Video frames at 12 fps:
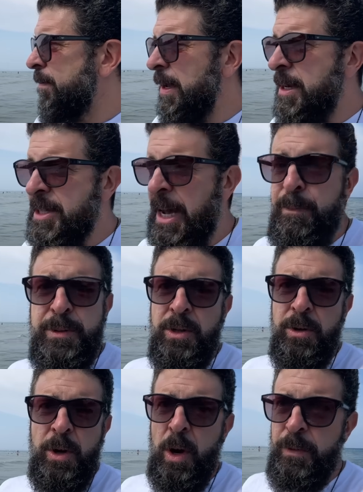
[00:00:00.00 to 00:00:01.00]
It is
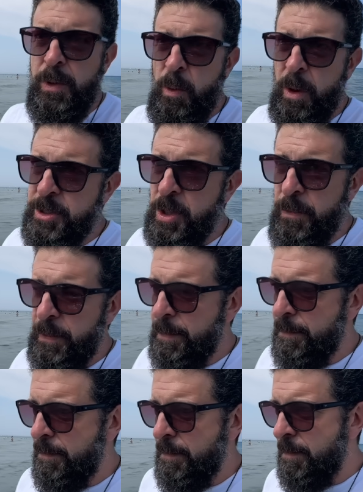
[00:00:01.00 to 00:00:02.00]
absolutely over. The war's over.
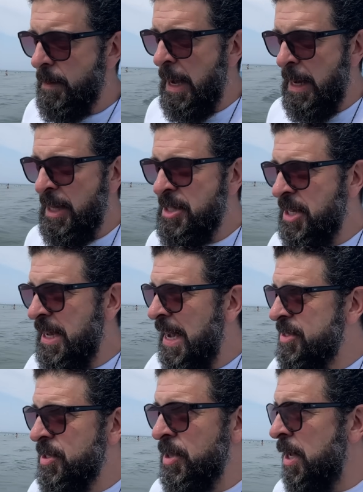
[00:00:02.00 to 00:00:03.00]
Zelensky
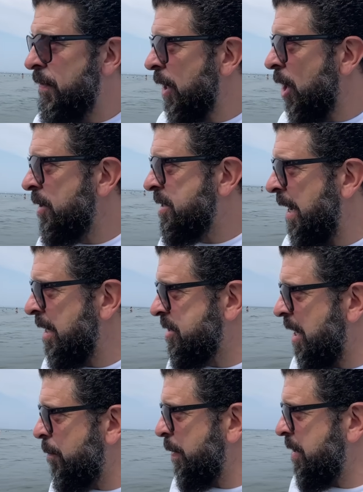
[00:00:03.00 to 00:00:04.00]
has to leave and go into
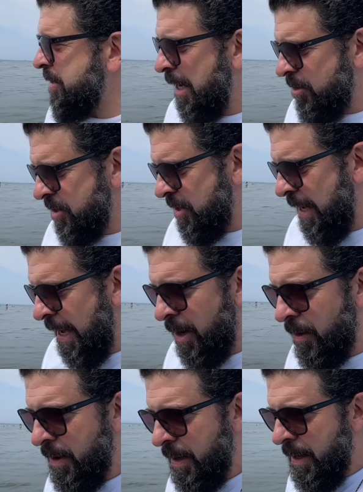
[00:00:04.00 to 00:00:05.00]
exile because I don't see
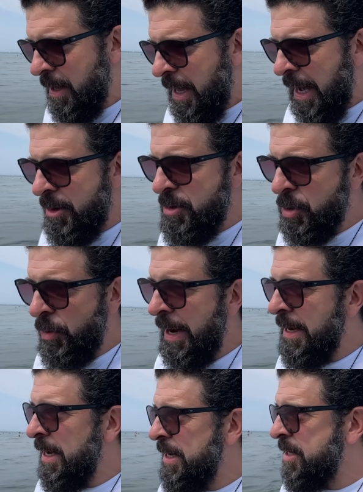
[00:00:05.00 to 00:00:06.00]
how
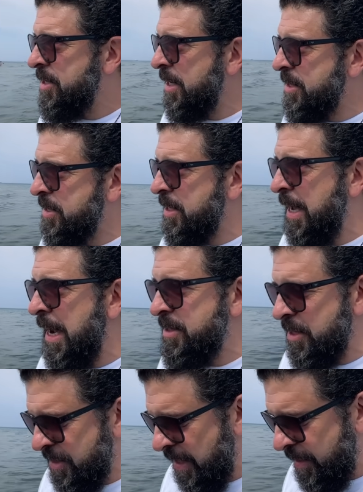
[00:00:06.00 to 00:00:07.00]
Ukraine can exist as
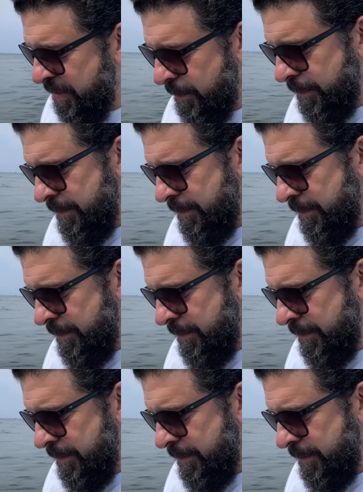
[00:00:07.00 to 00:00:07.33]
a state,